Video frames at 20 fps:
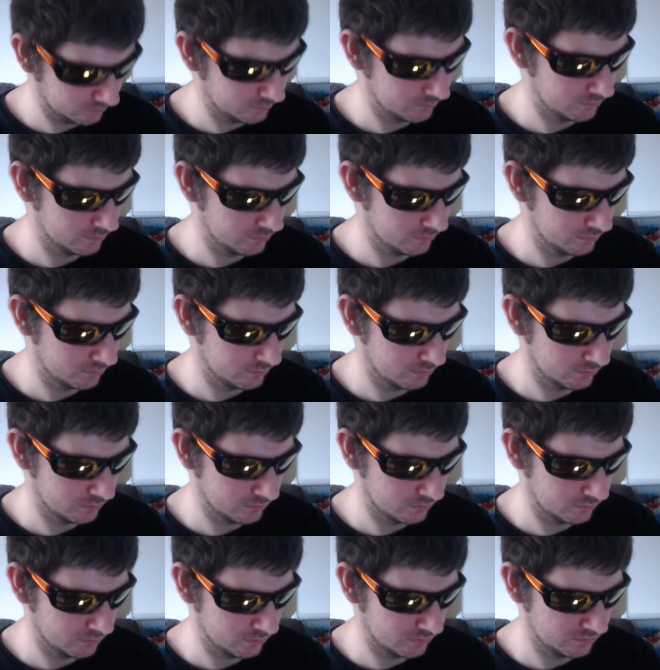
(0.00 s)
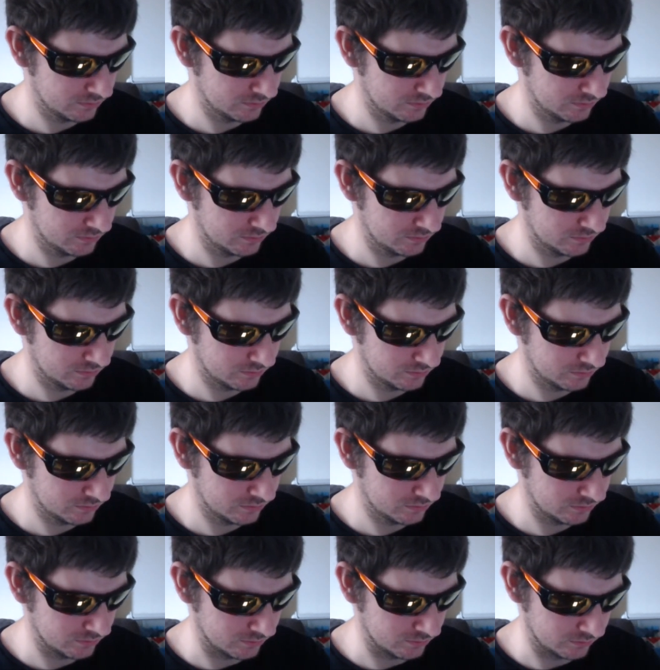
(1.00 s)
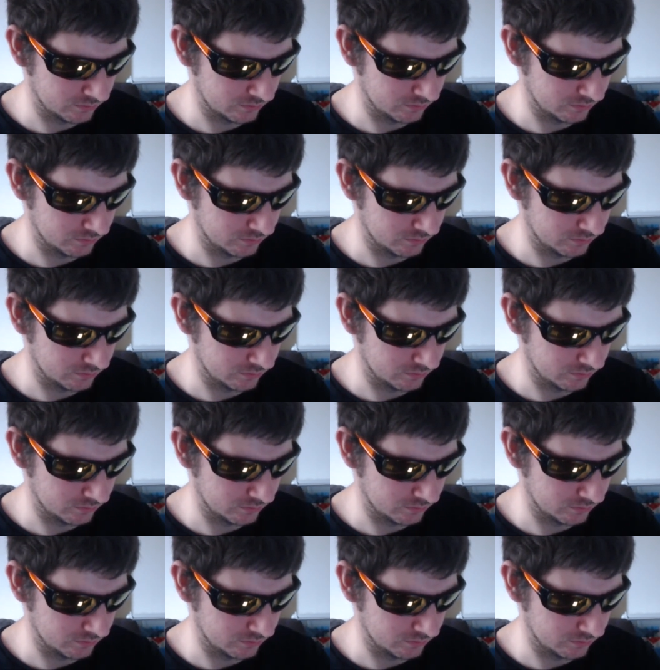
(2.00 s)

(no one is talking)